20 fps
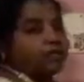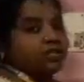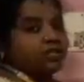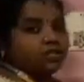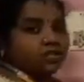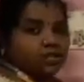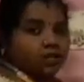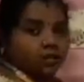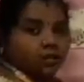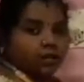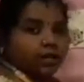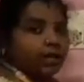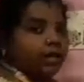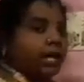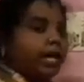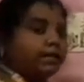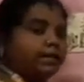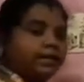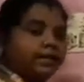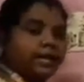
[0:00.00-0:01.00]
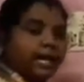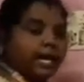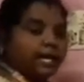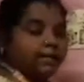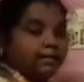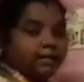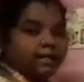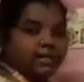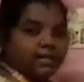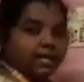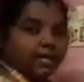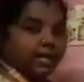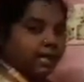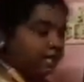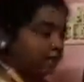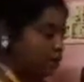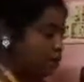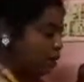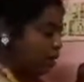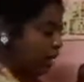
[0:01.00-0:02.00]
is Newton and the time is
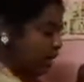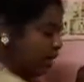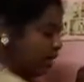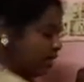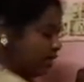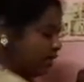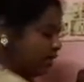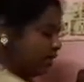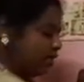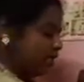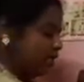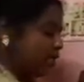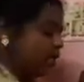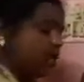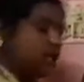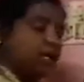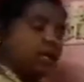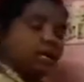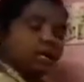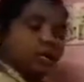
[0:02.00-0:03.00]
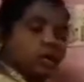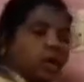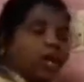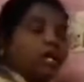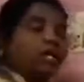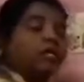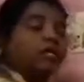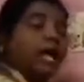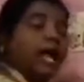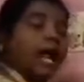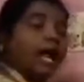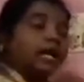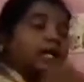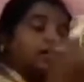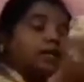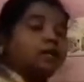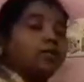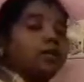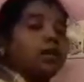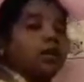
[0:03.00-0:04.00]
second. So NS is the
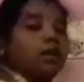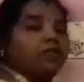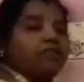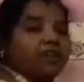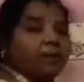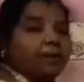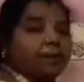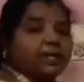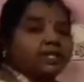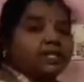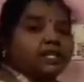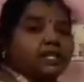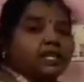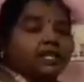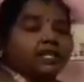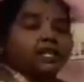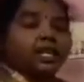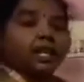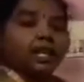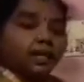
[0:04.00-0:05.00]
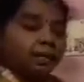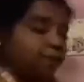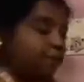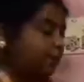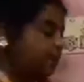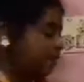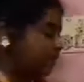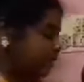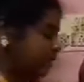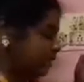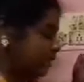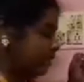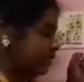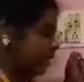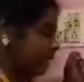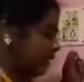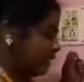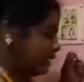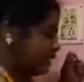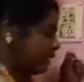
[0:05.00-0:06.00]
another way of representing the impulse is,
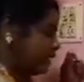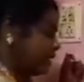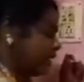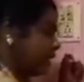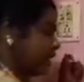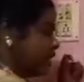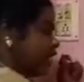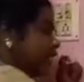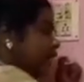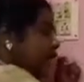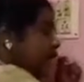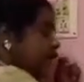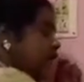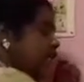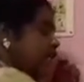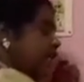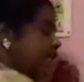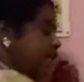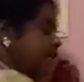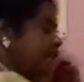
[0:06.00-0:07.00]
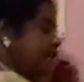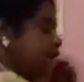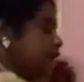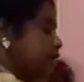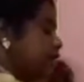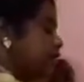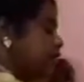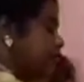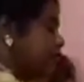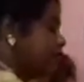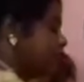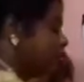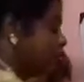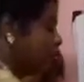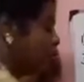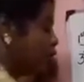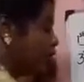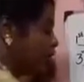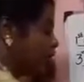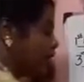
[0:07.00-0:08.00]
let's see that it
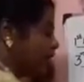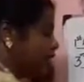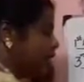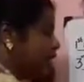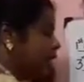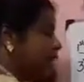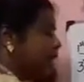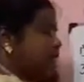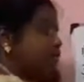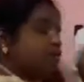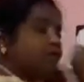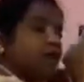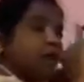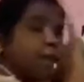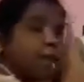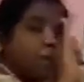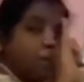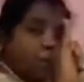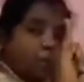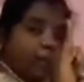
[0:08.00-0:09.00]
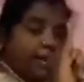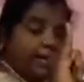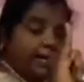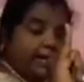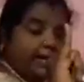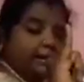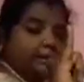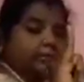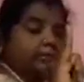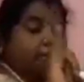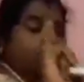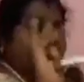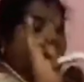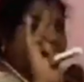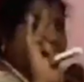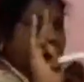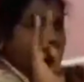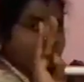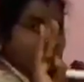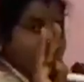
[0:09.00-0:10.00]
included the momentum
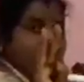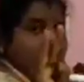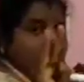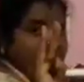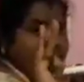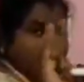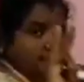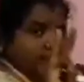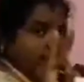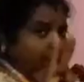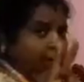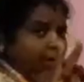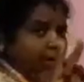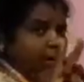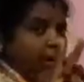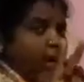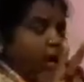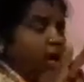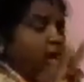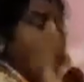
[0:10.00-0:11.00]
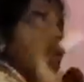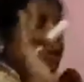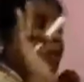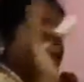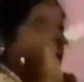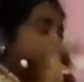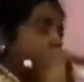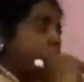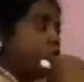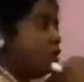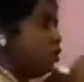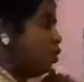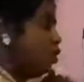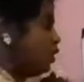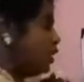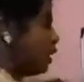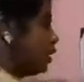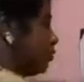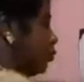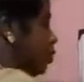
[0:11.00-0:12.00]
as well as the second law. So you
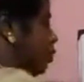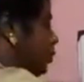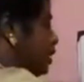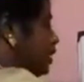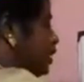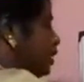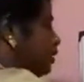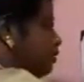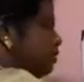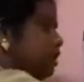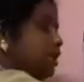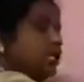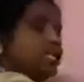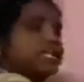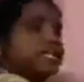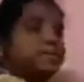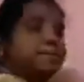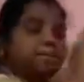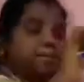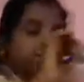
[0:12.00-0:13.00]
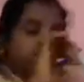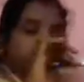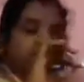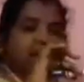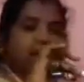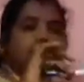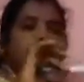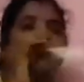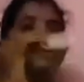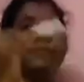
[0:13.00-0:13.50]
know that momentum means P.